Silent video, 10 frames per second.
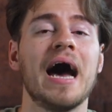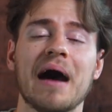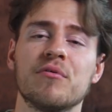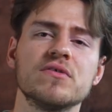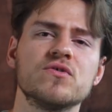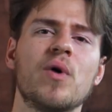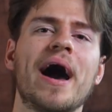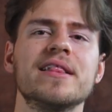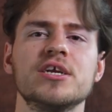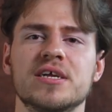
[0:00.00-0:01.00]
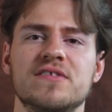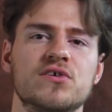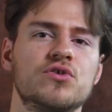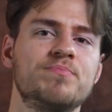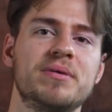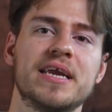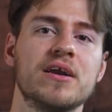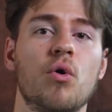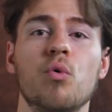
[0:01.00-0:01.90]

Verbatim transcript: I would also highly consider picking